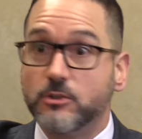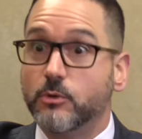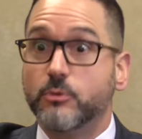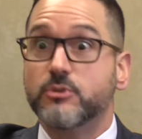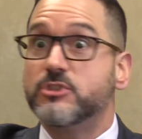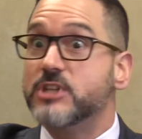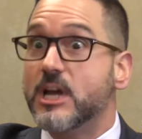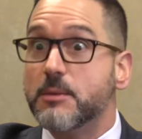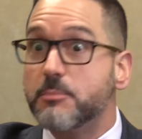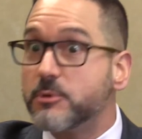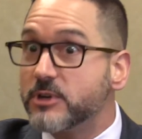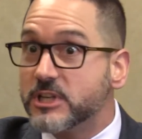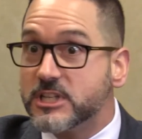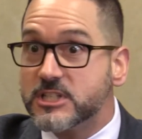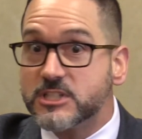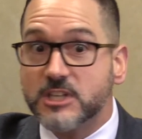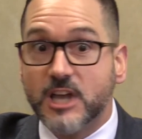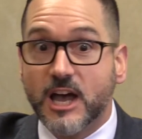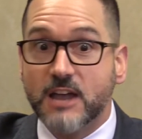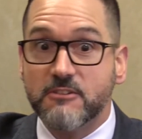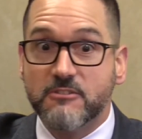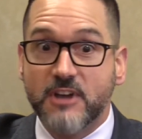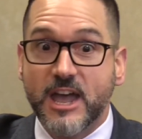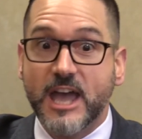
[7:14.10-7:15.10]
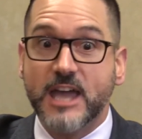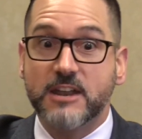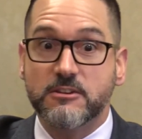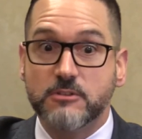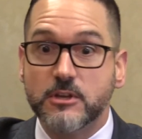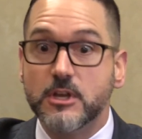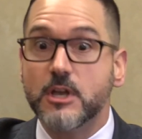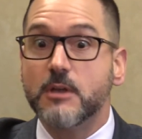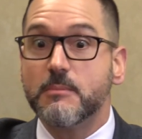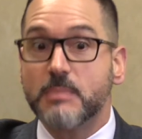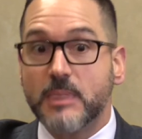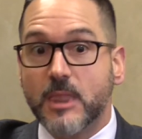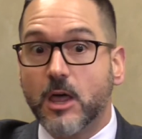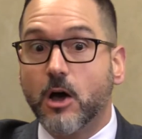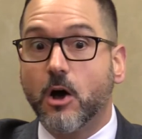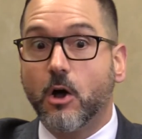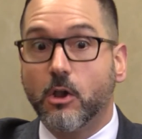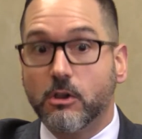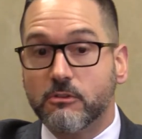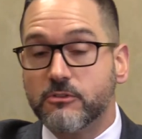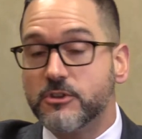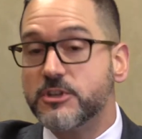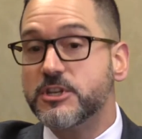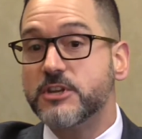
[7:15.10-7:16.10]
jeopardies. I've had
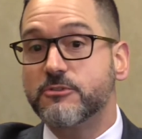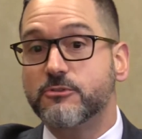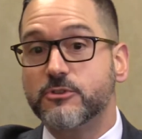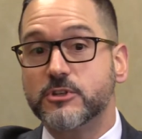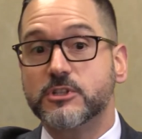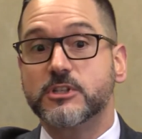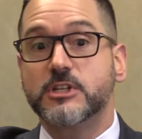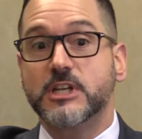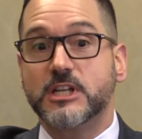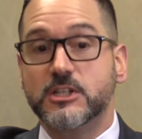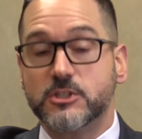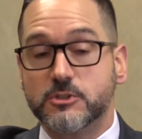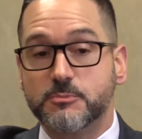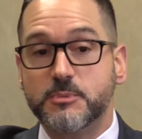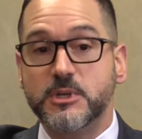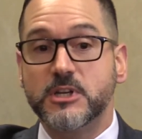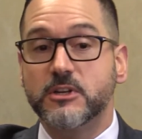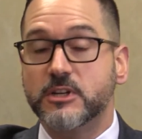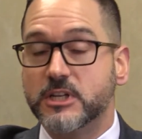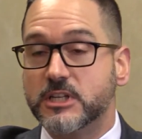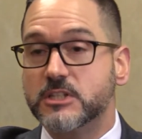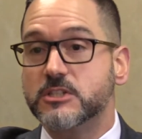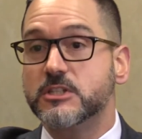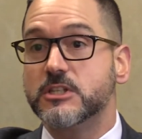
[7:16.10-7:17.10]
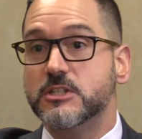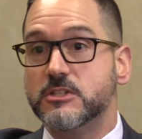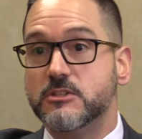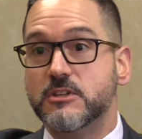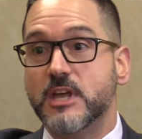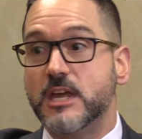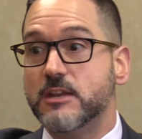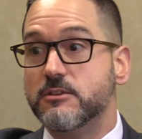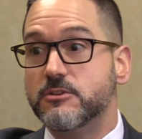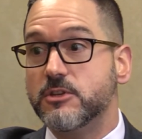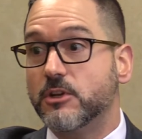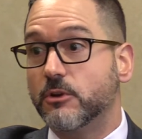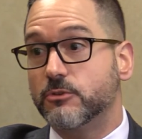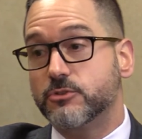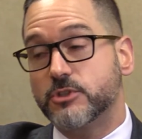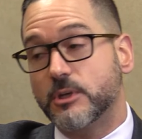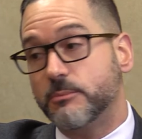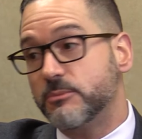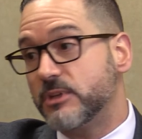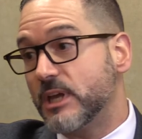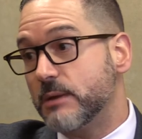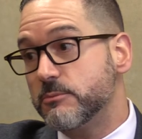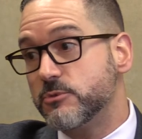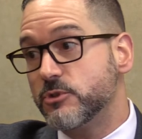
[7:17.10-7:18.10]
all the different experiences that,
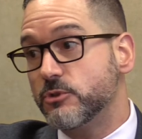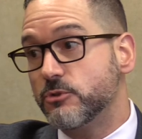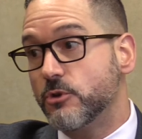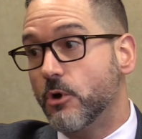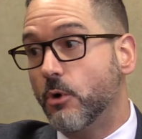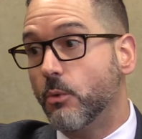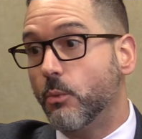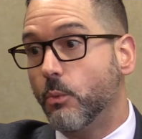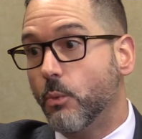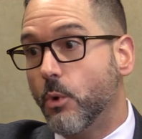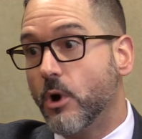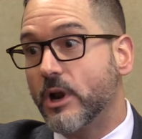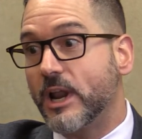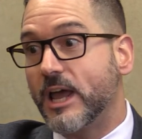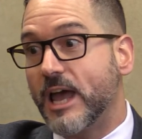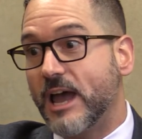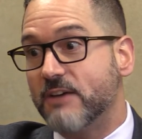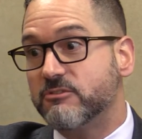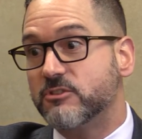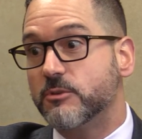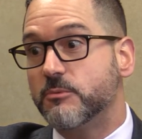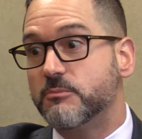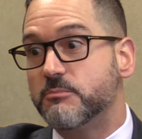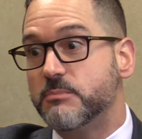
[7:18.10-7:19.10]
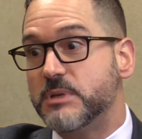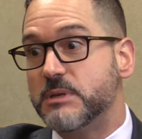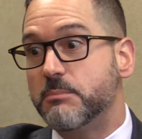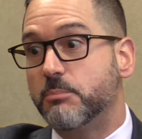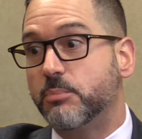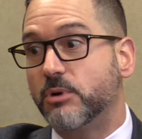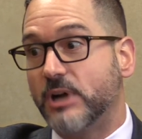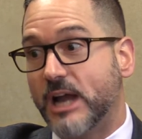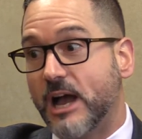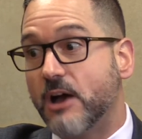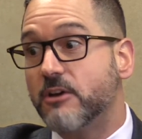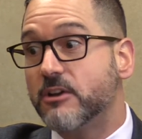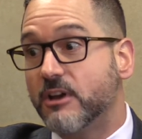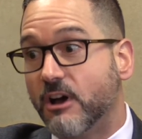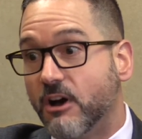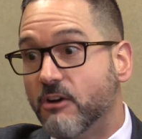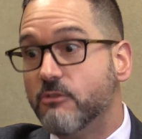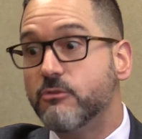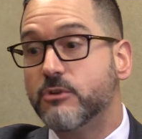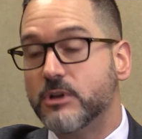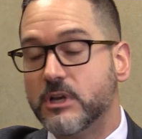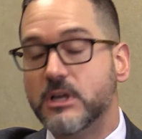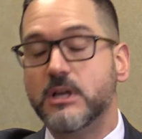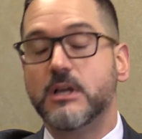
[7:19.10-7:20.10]
sometimes you don't want to have to be proud
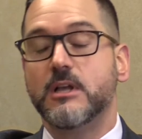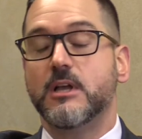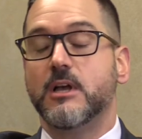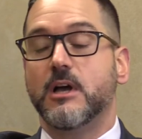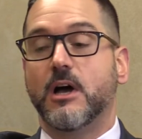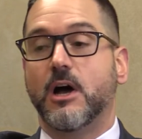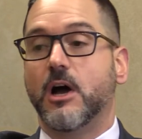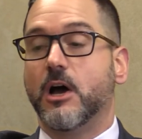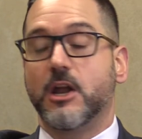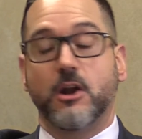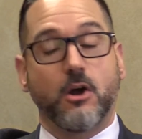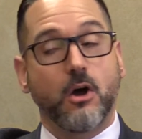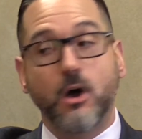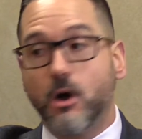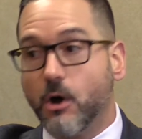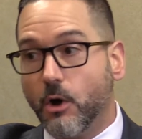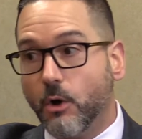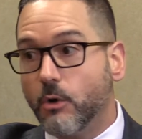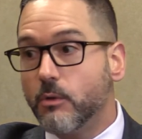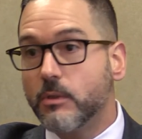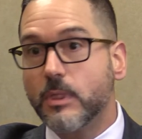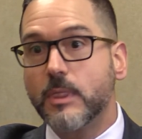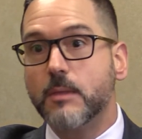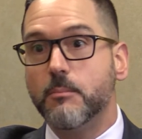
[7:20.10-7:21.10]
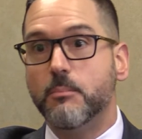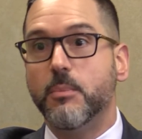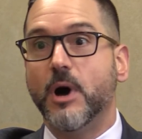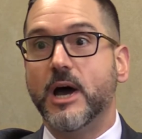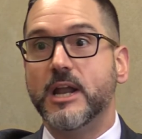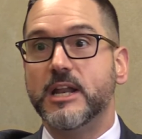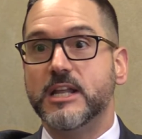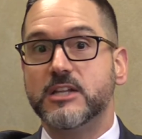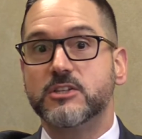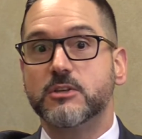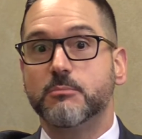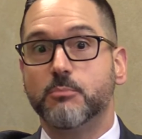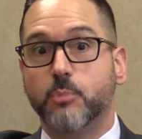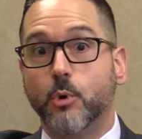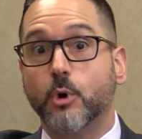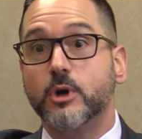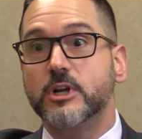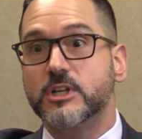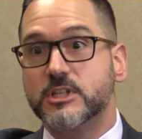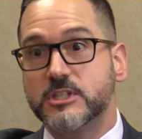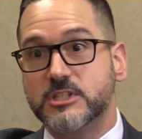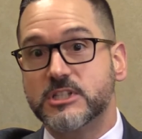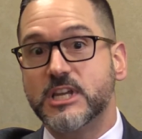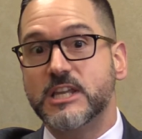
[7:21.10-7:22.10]
of at all, but it's
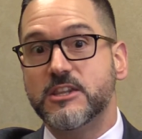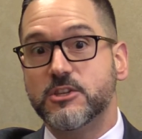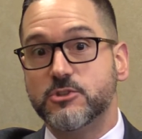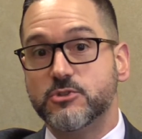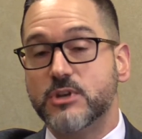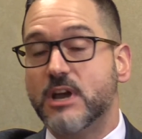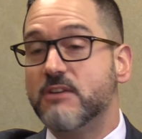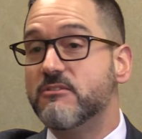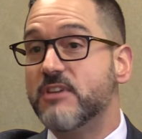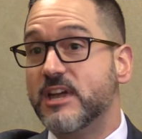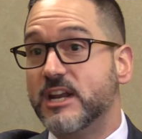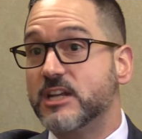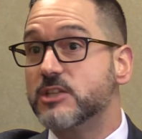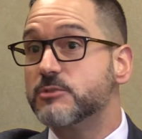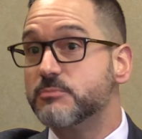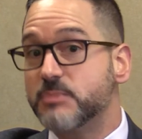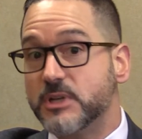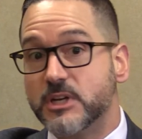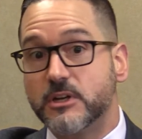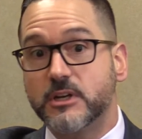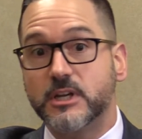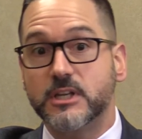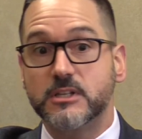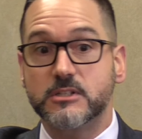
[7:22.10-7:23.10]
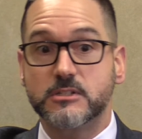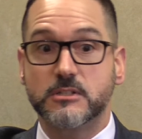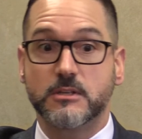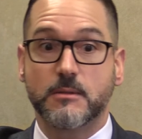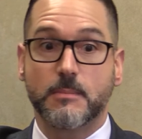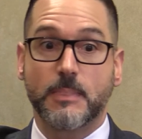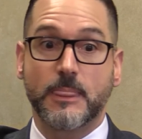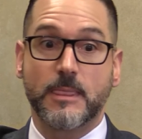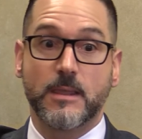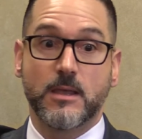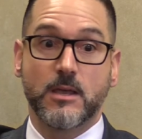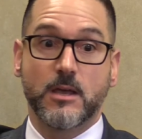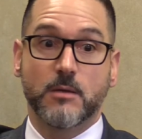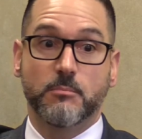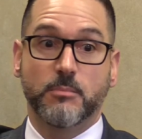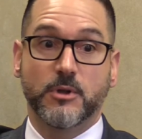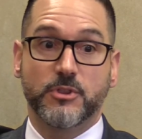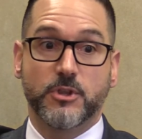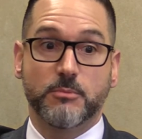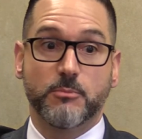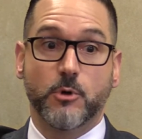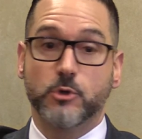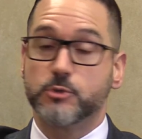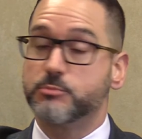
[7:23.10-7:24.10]
important to say that you have that experience.
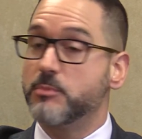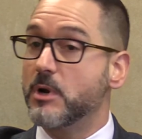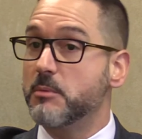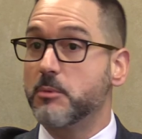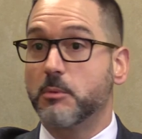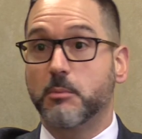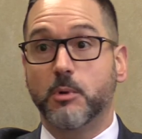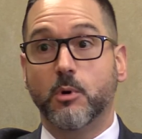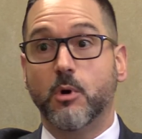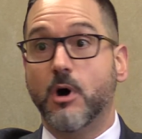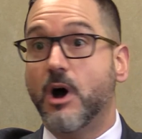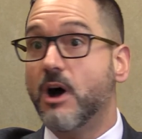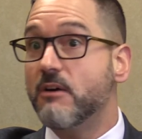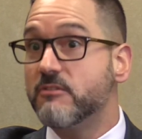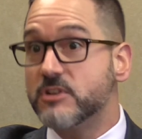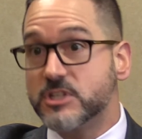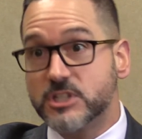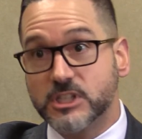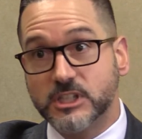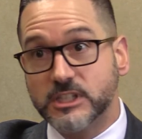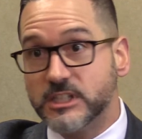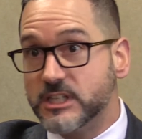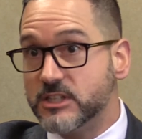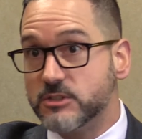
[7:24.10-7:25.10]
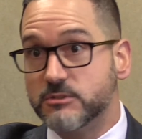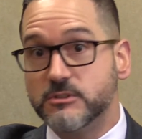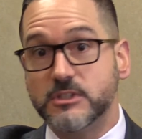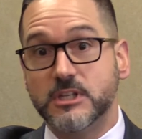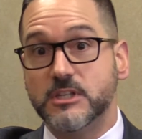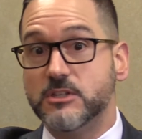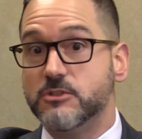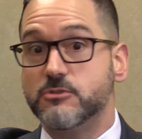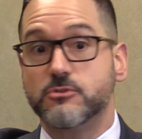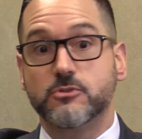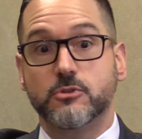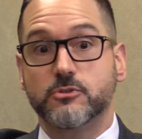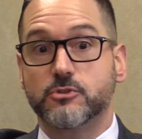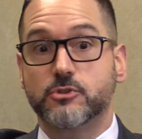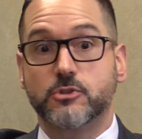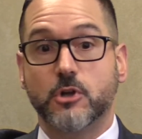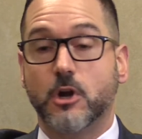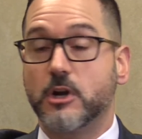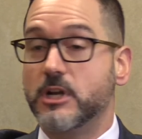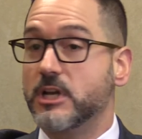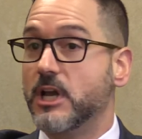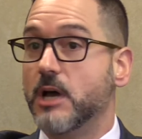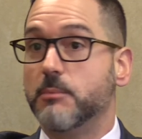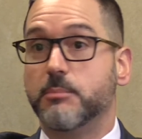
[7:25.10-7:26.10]
But the most memorable, obviously, is
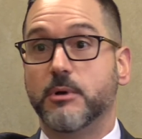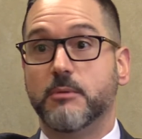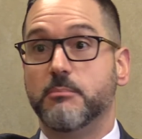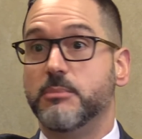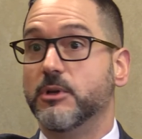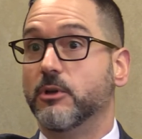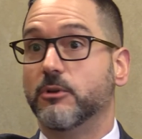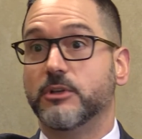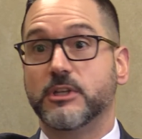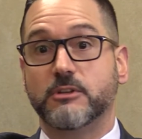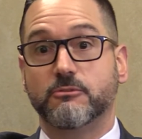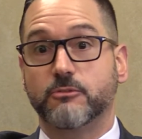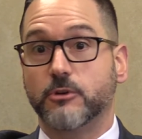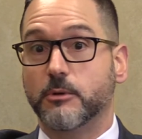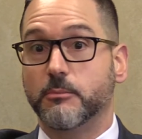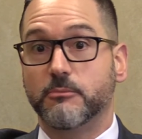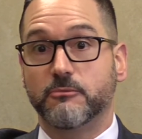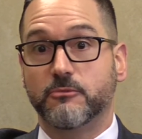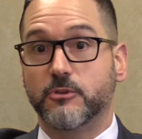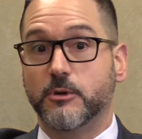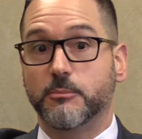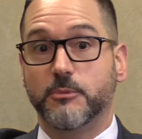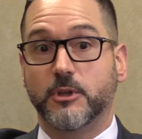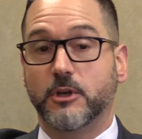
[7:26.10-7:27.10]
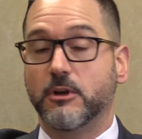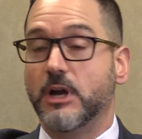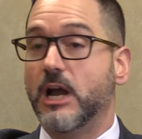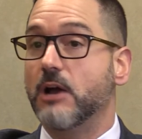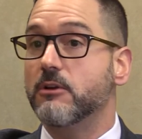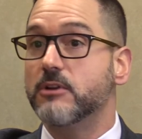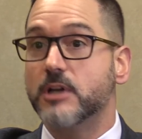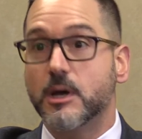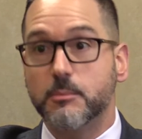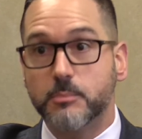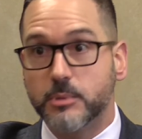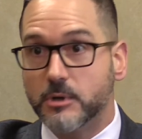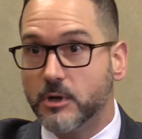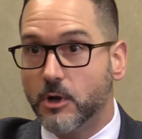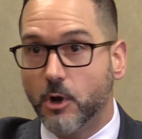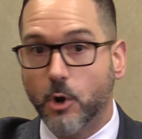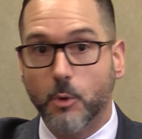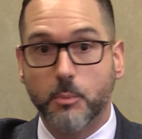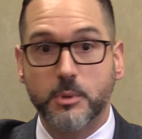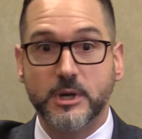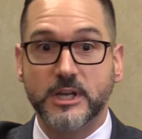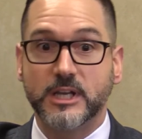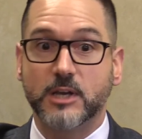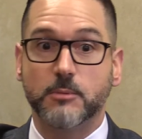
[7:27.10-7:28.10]
starting up a building from the ground up,
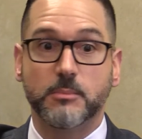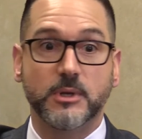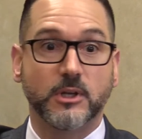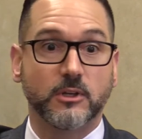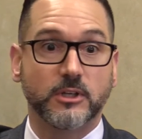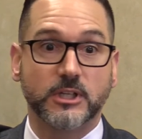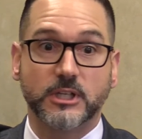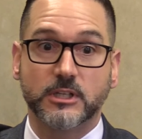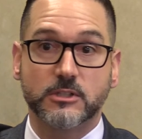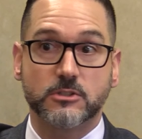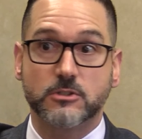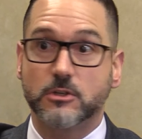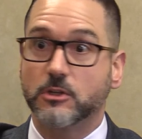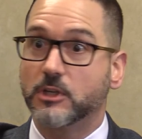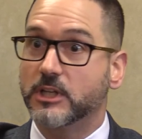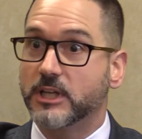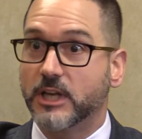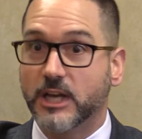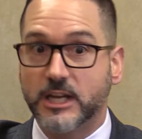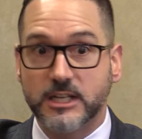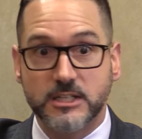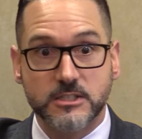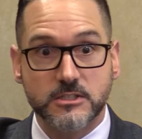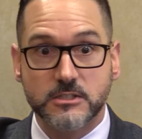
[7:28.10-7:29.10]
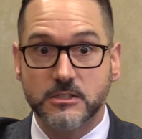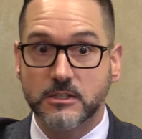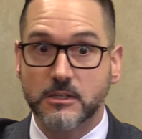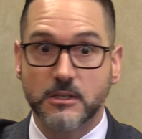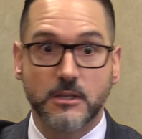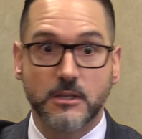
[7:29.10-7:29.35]
opening a building in Sterling Heights,